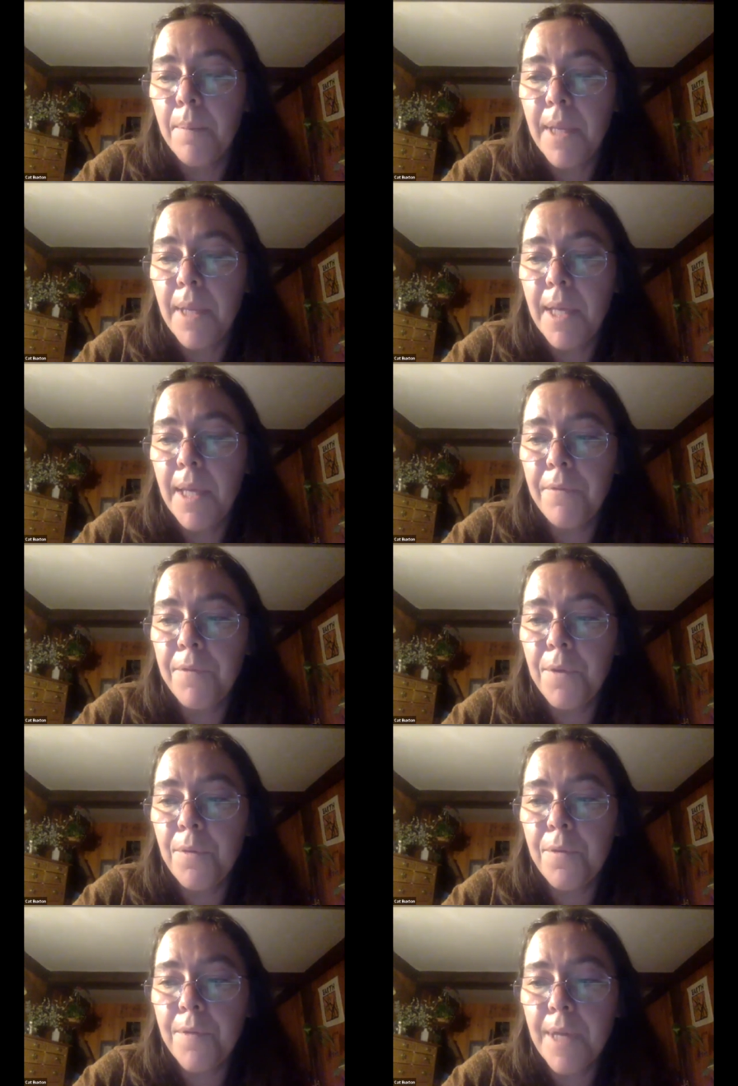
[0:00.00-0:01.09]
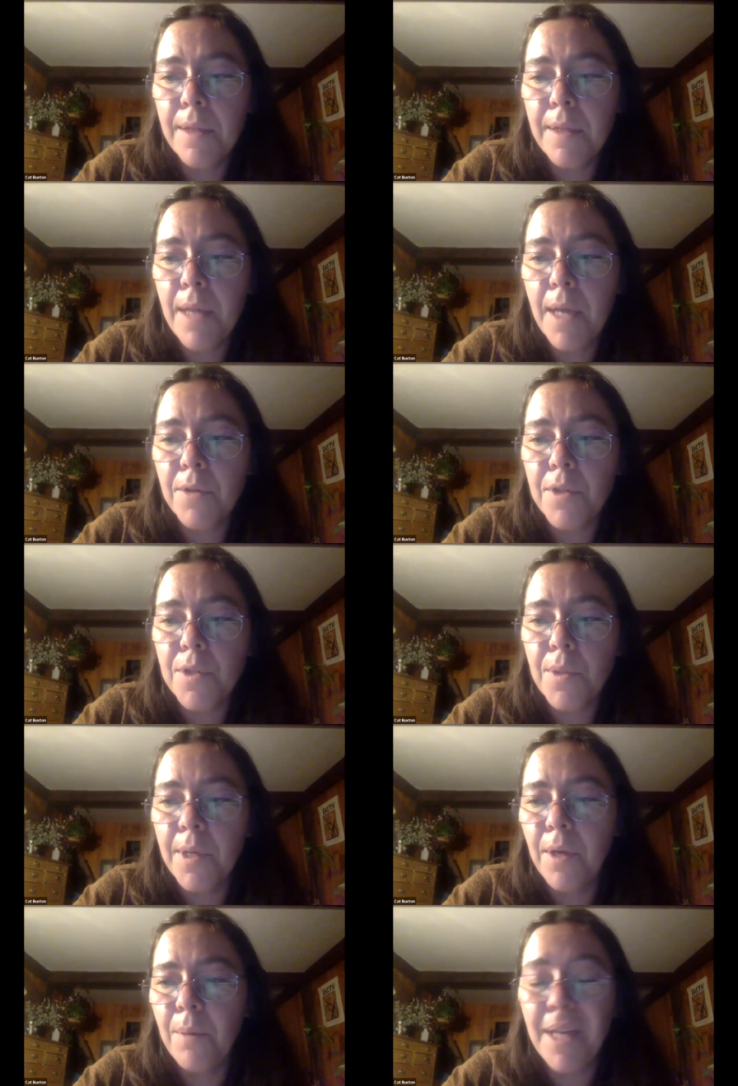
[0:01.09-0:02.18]
If you think that your
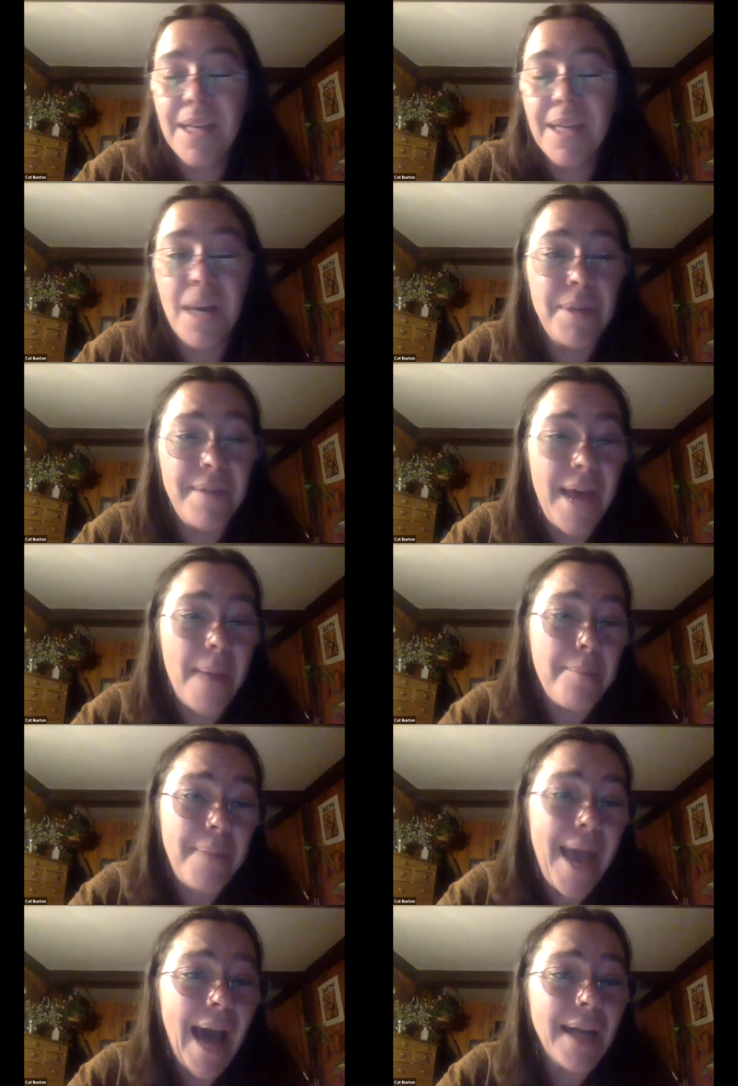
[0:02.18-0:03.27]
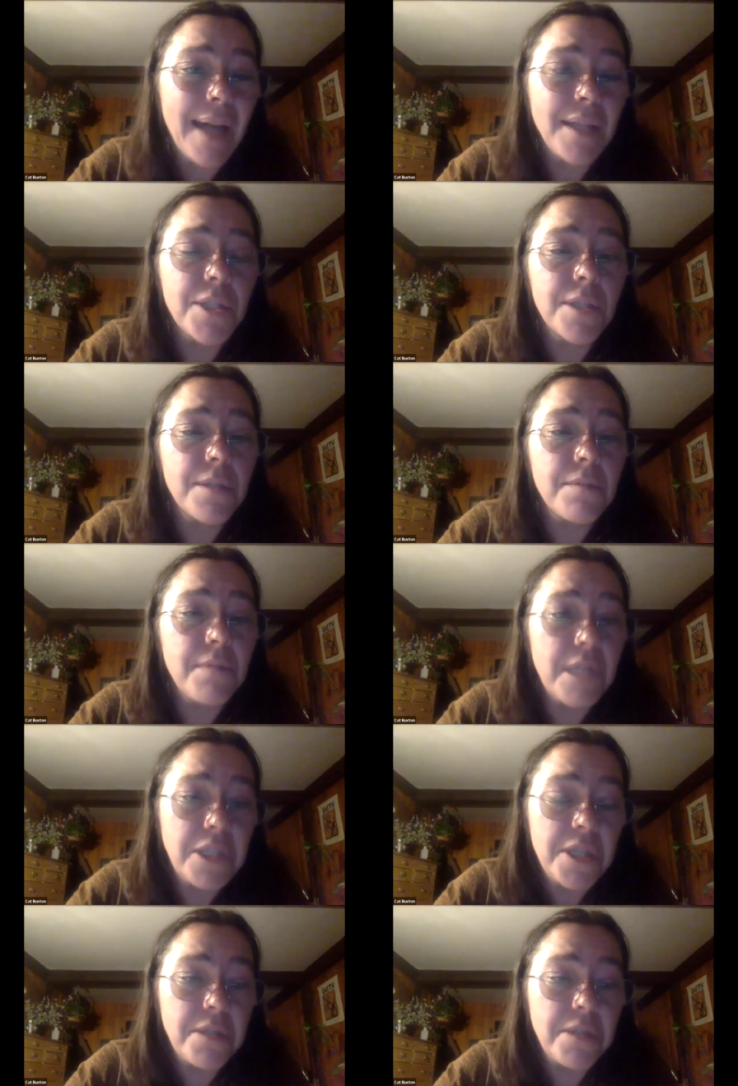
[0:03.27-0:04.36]
soil might not be that bad, it's
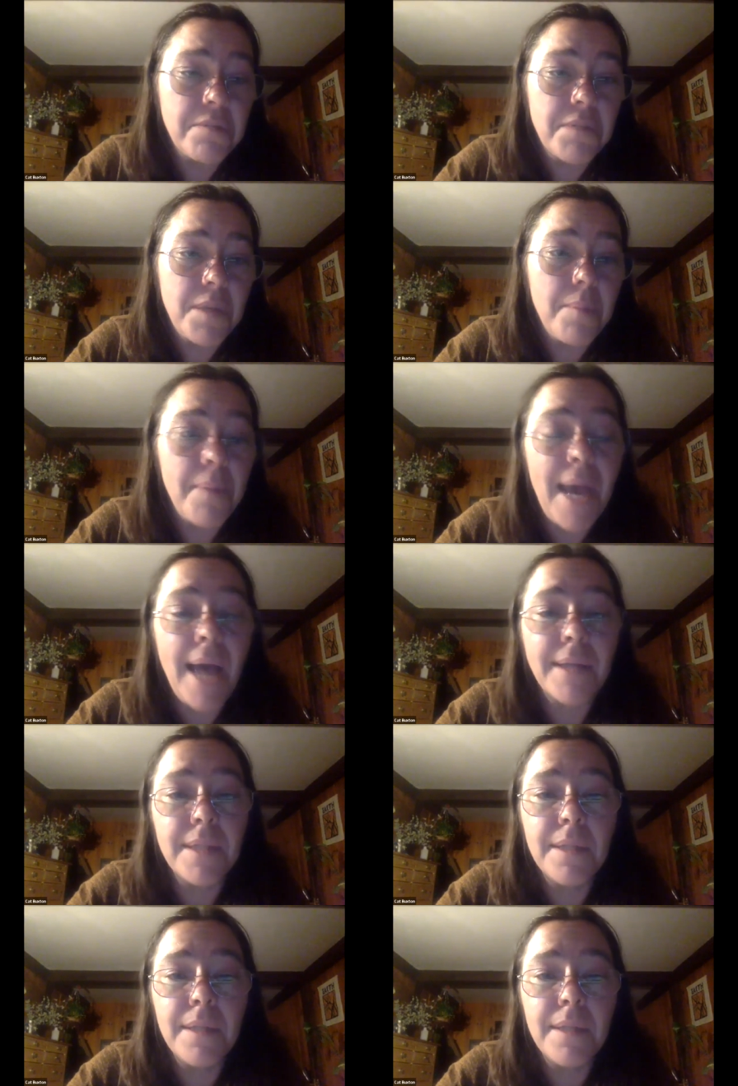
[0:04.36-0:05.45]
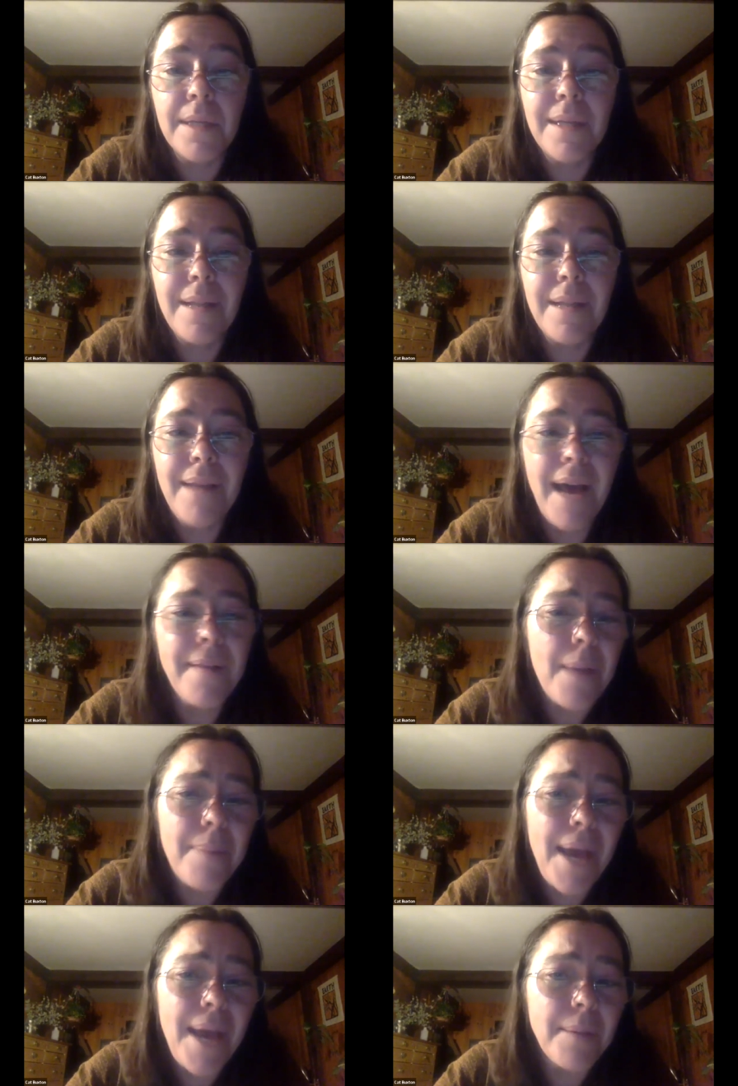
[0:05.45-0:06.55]
just compacted, and not
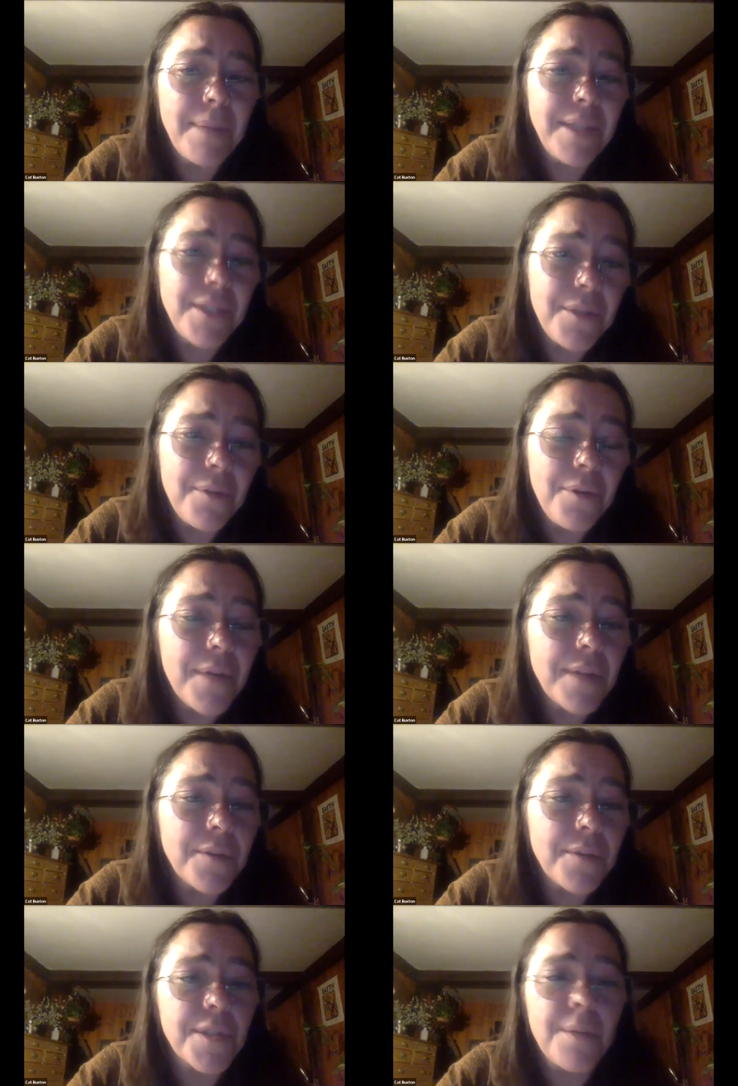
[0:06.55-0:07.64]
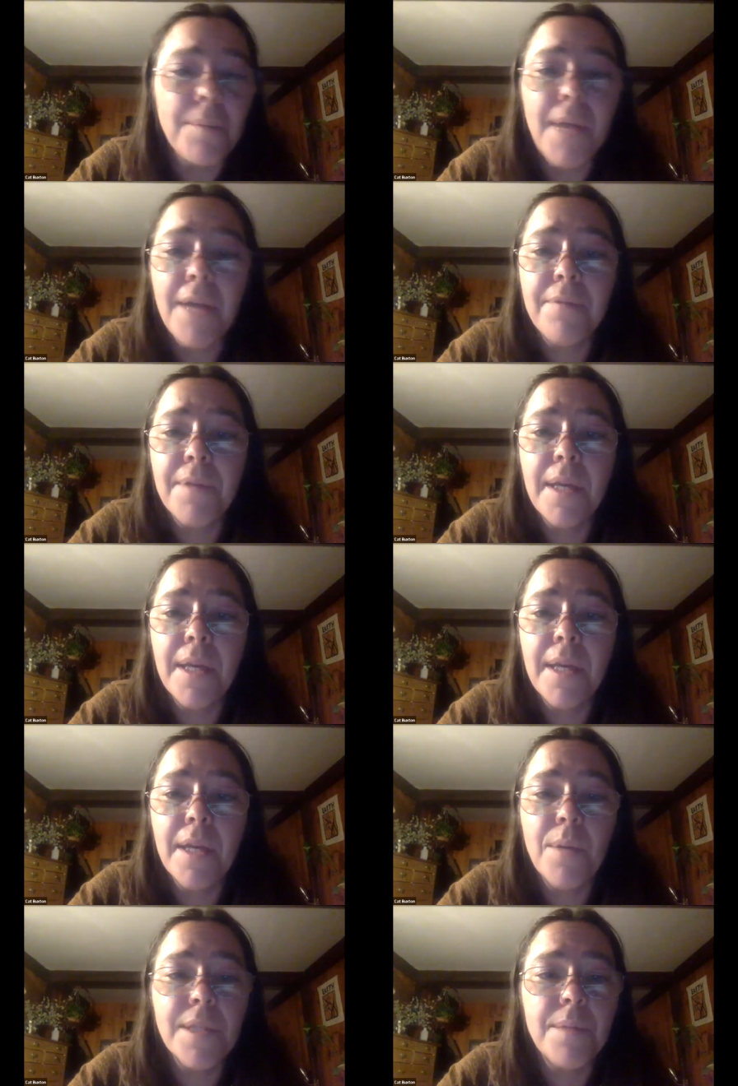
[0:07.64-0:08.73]
that bad means you think there's some life in it and
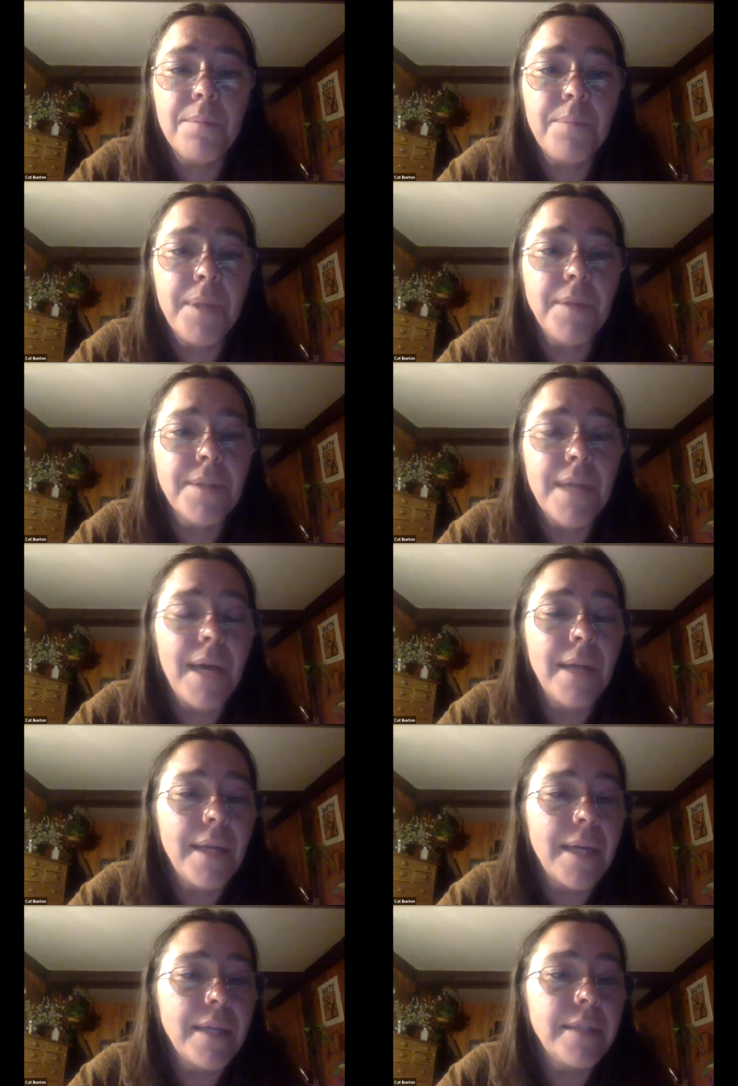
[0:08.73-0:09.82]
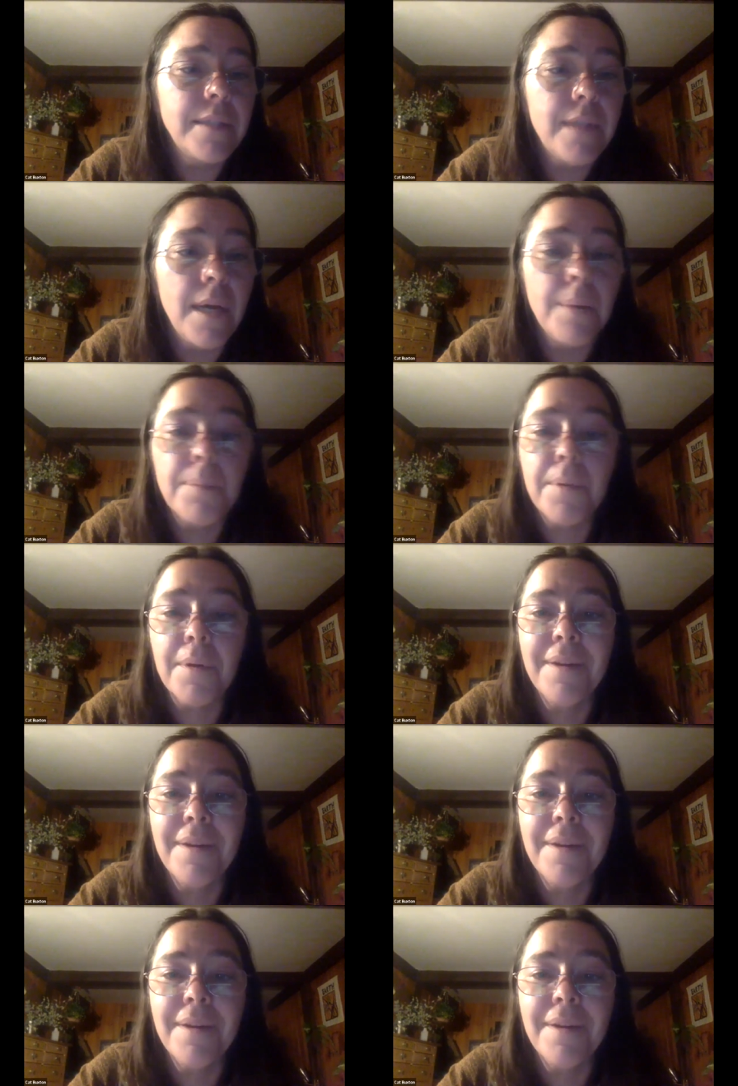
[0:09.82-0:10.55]
it wasn't built on like a dump or